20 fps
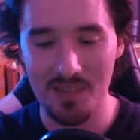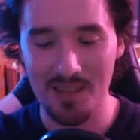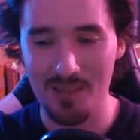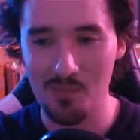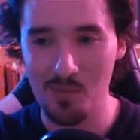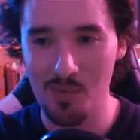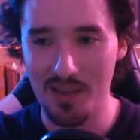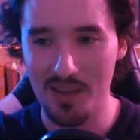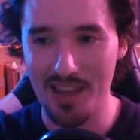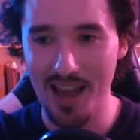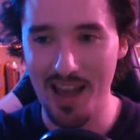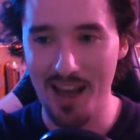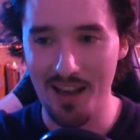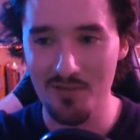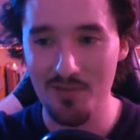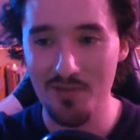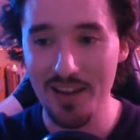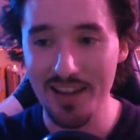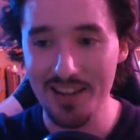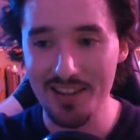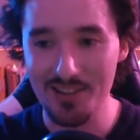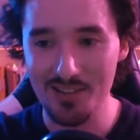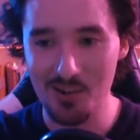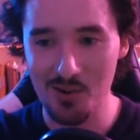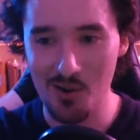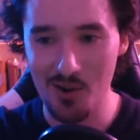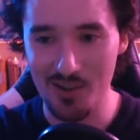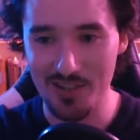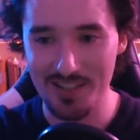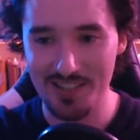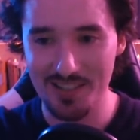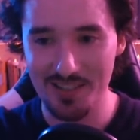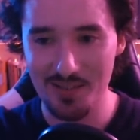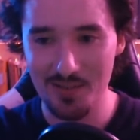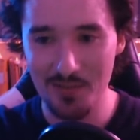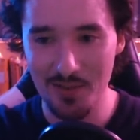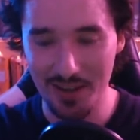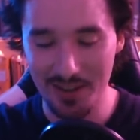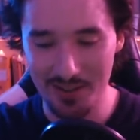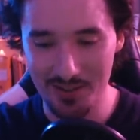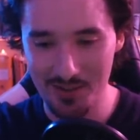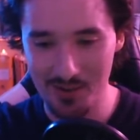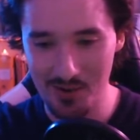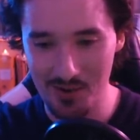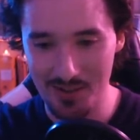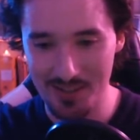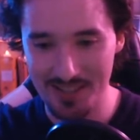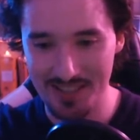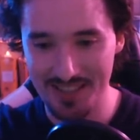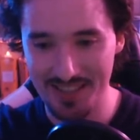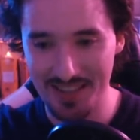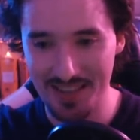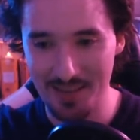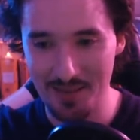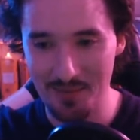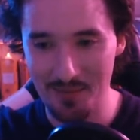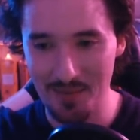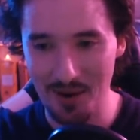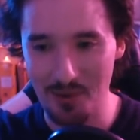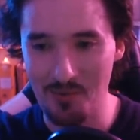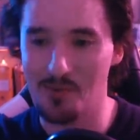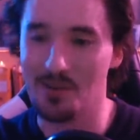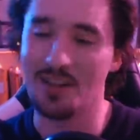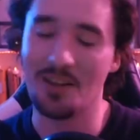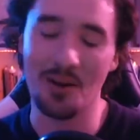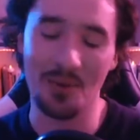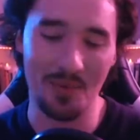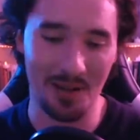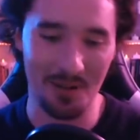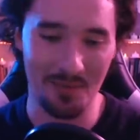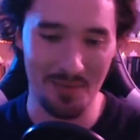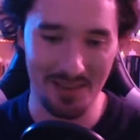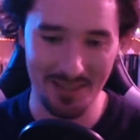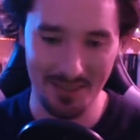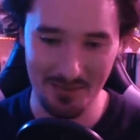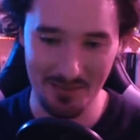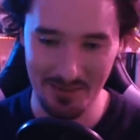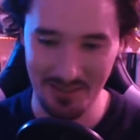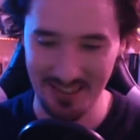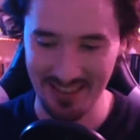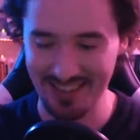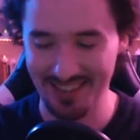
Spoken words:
But yeah, fingers crossed. I really hope we can make this work.